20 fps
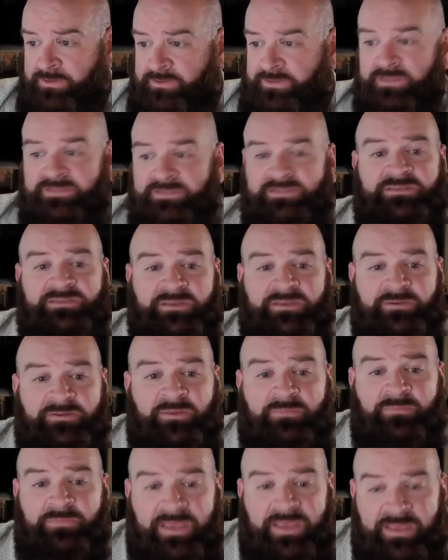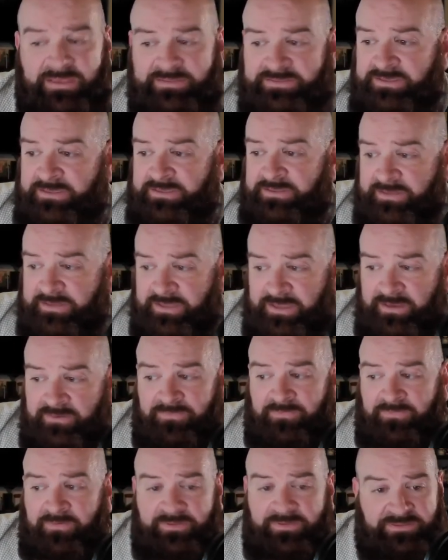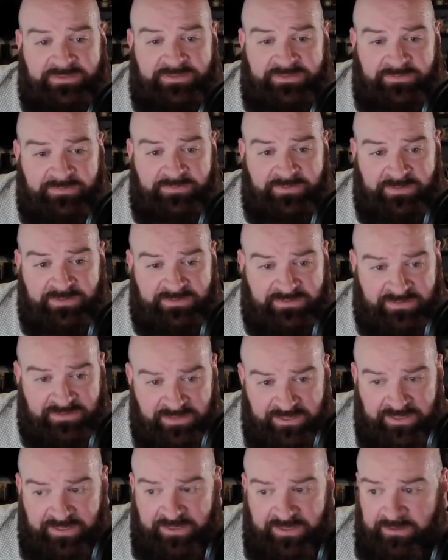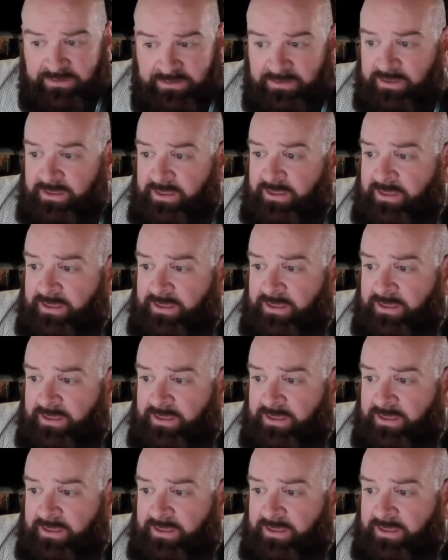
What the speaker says: This is an amazing thing for this league,